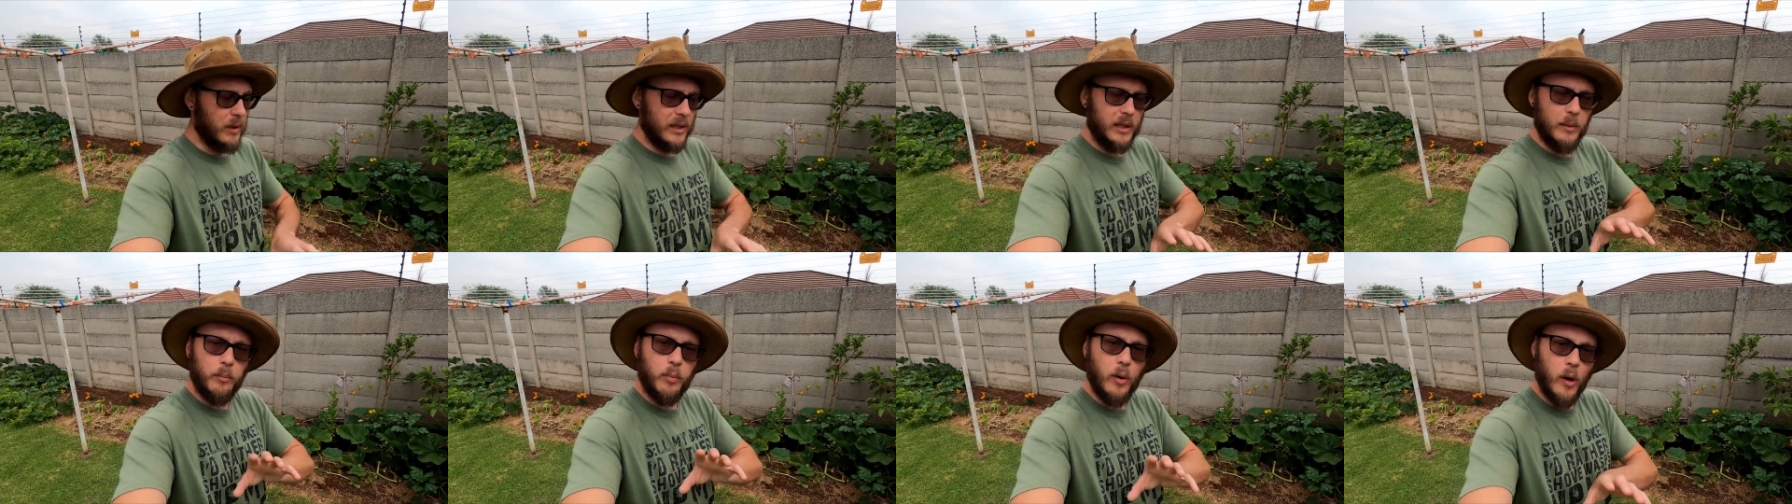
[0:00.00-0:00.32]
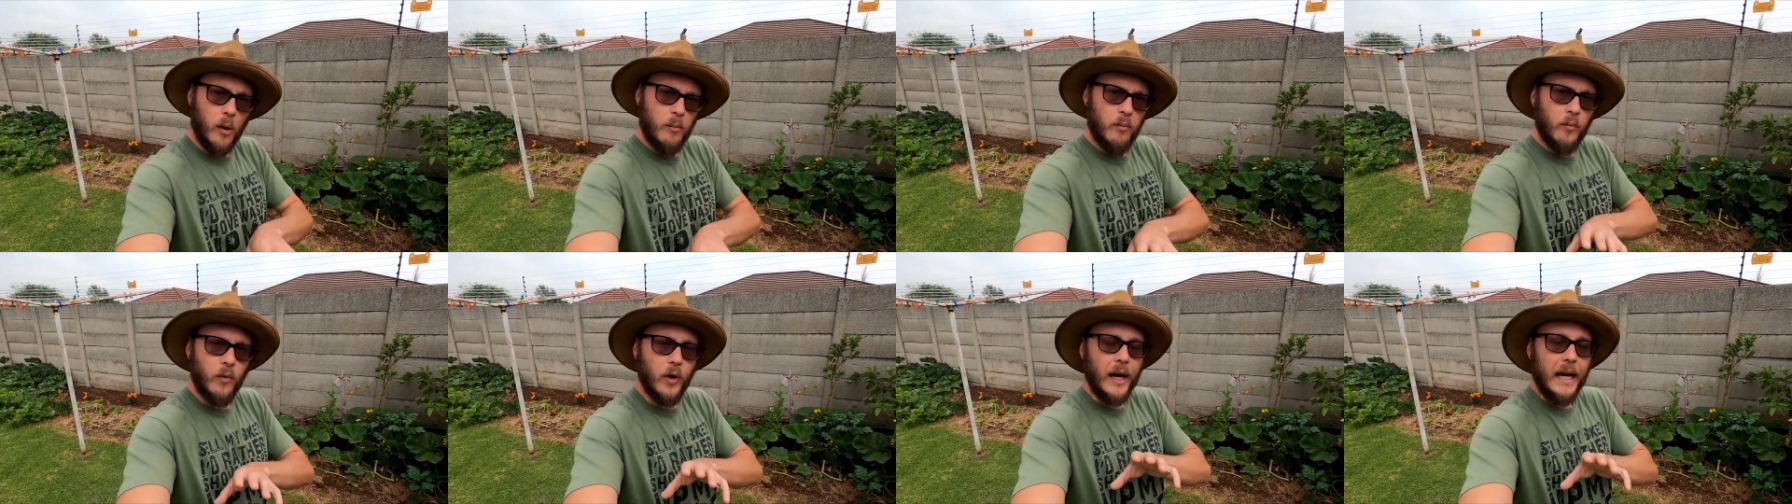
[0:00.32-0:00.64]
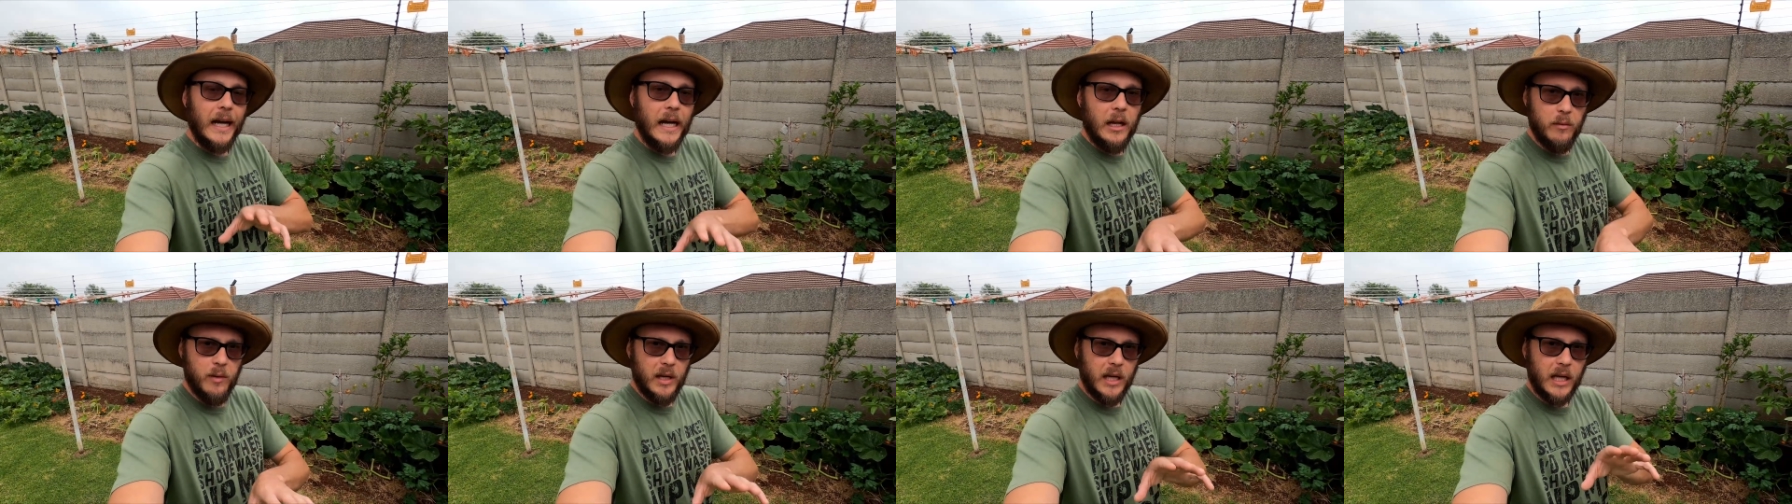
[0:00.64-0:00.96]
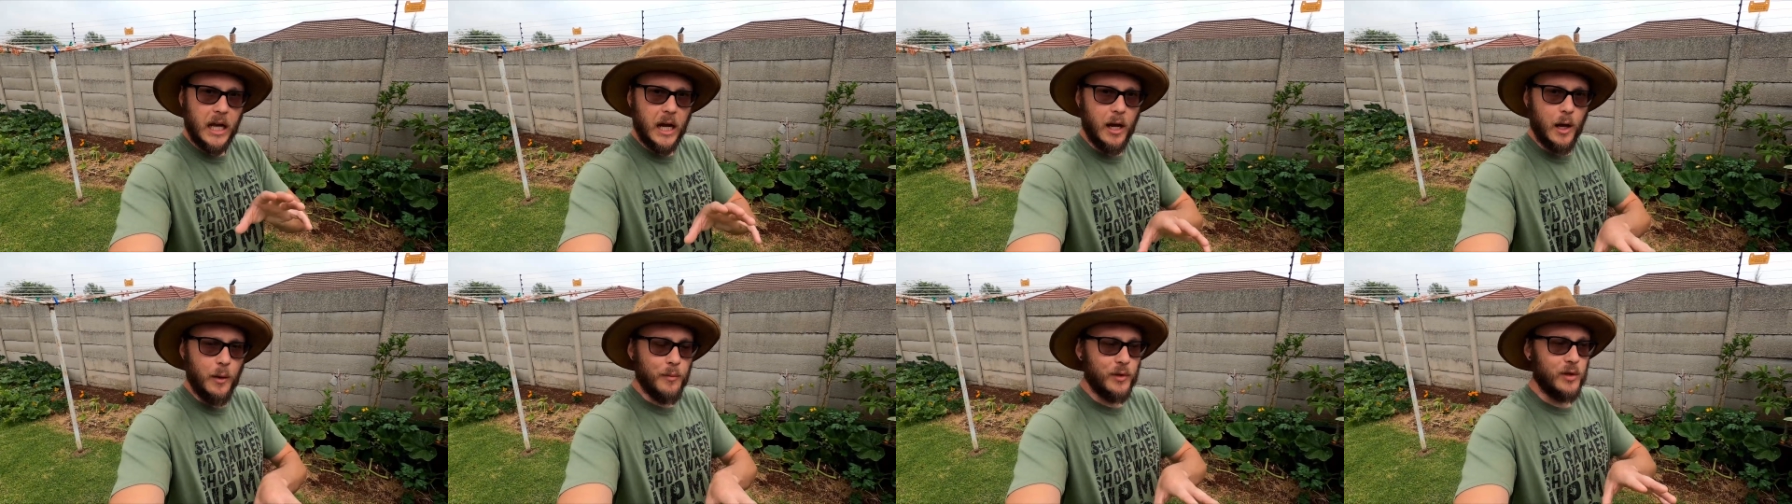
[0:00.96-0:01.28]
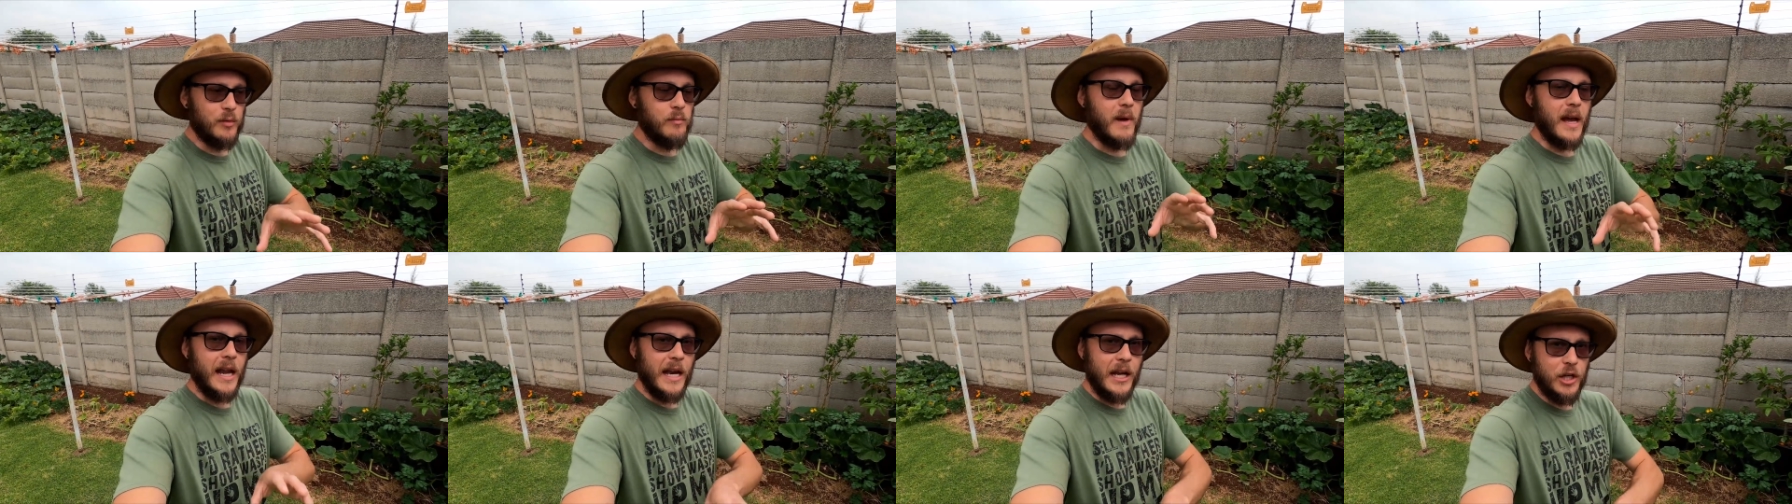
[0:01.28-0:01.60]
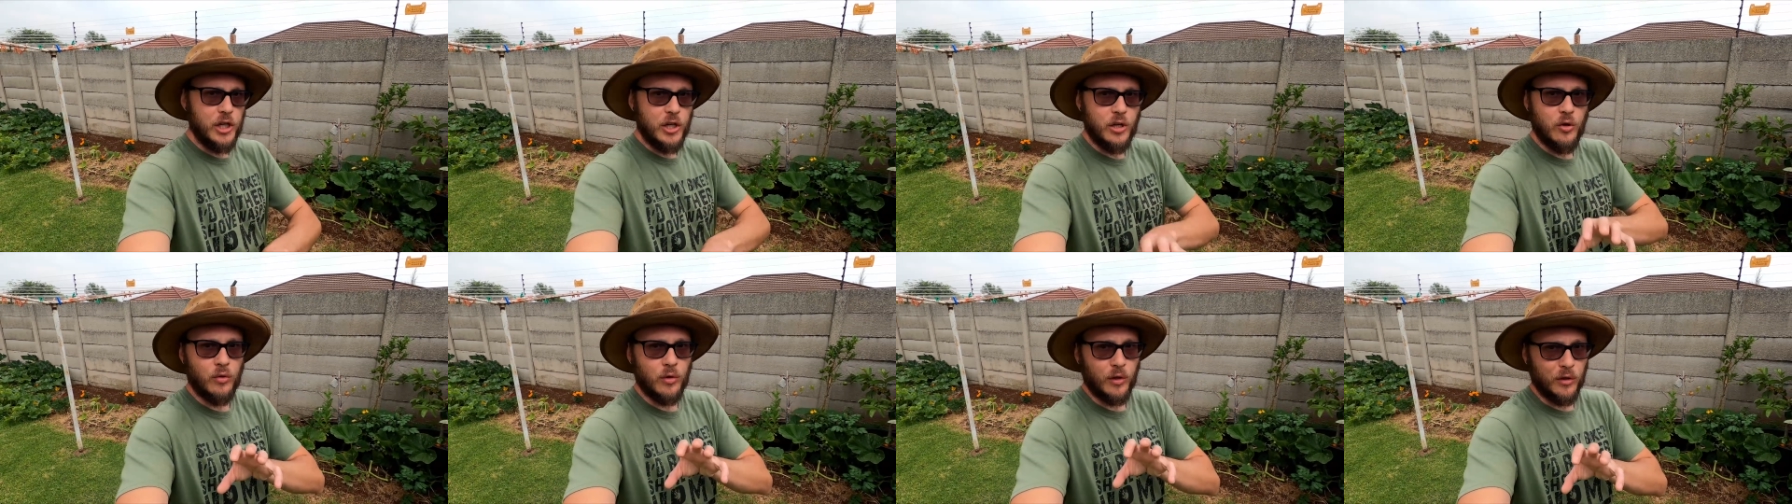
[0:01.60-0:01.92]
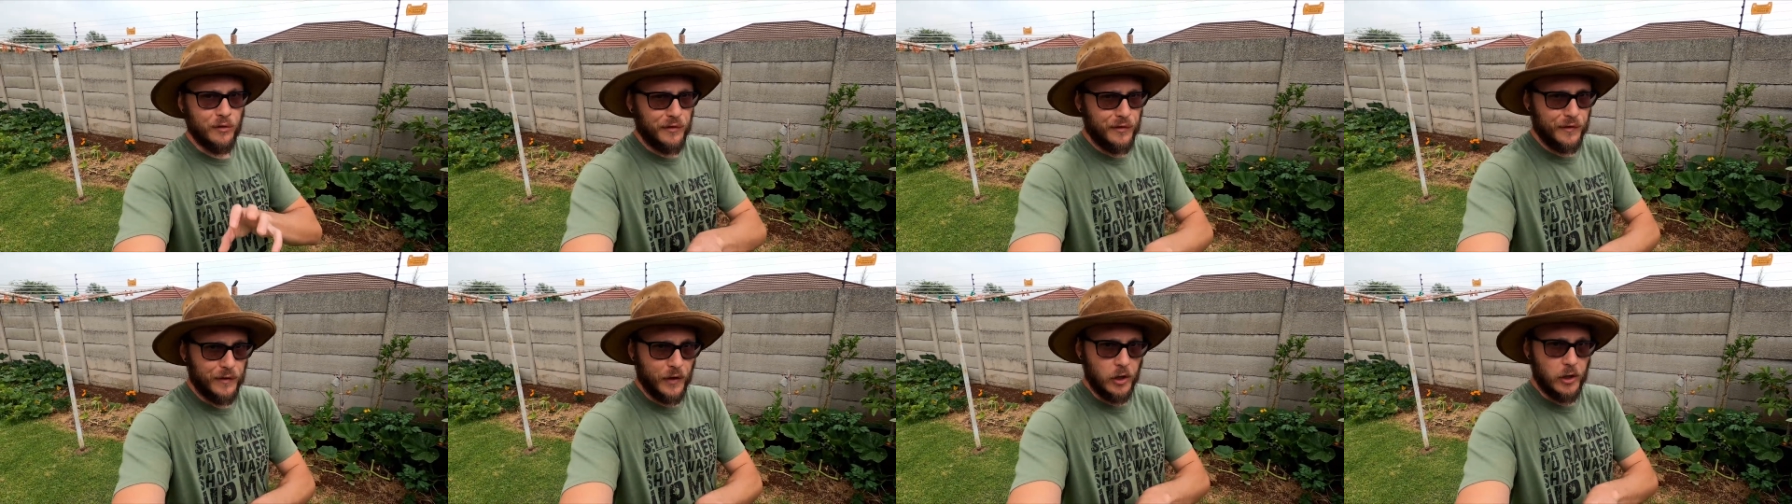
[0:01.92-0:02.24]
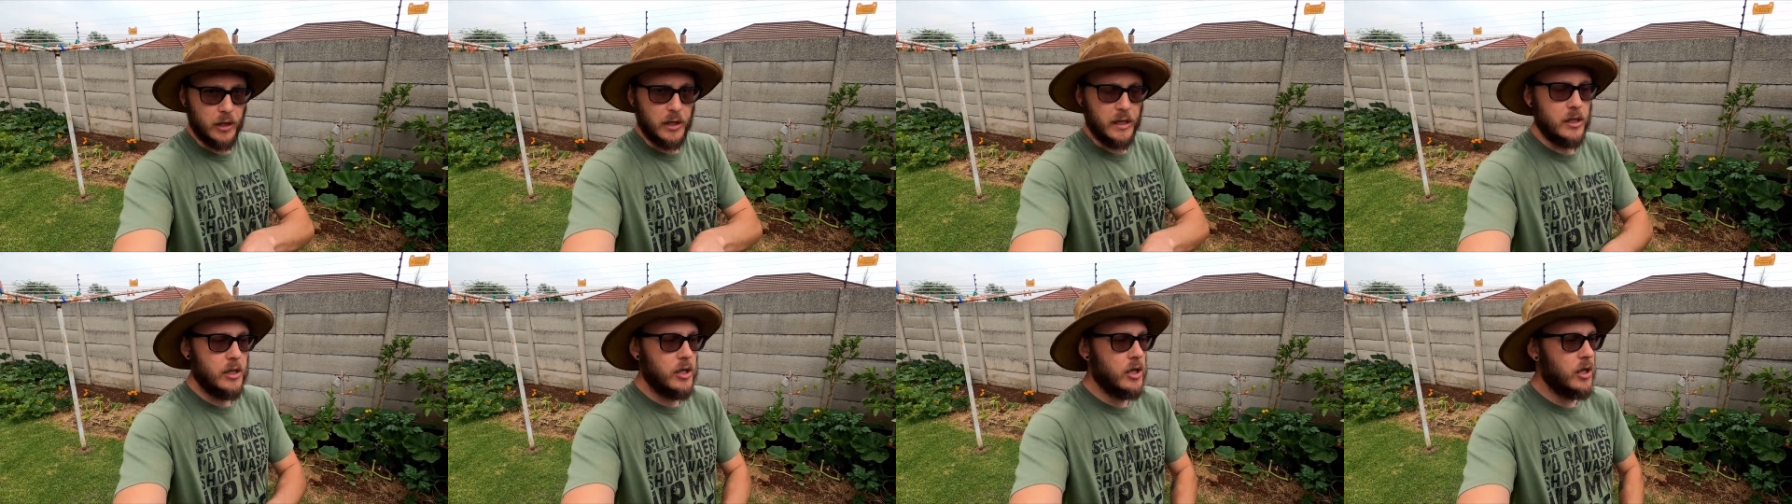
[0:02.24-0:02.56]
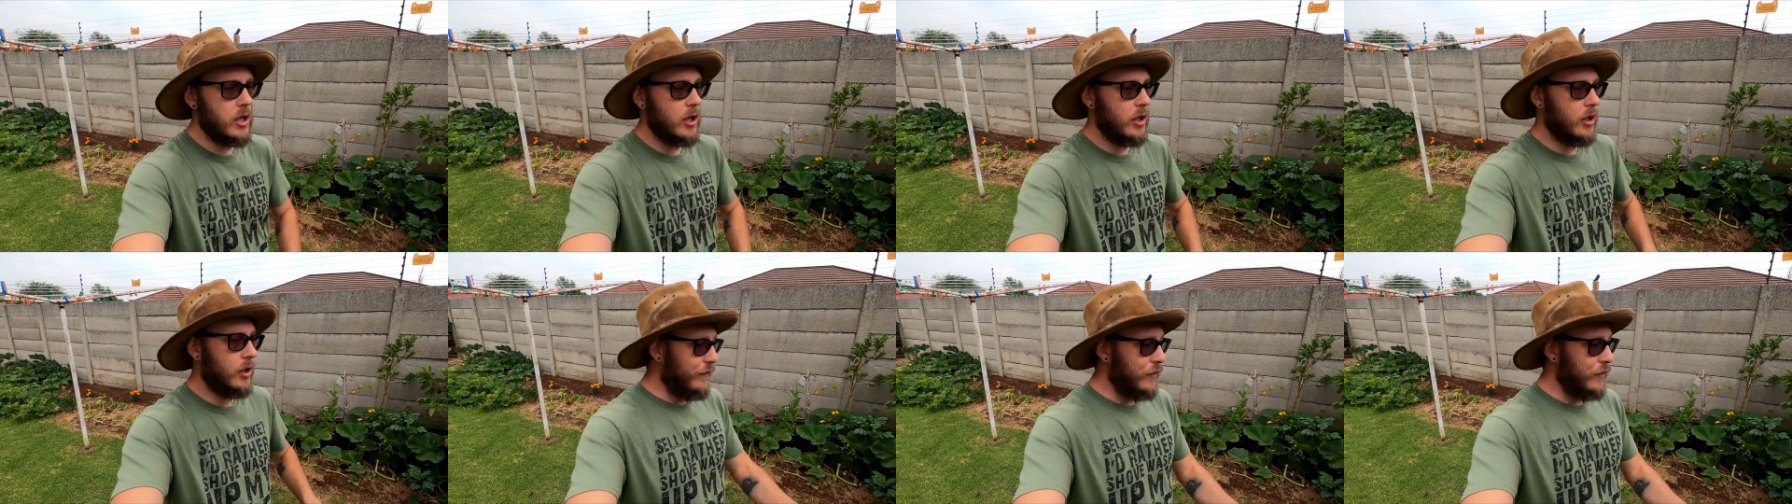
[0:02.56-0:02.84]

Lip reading: But the problem really becomes managing all the foliage.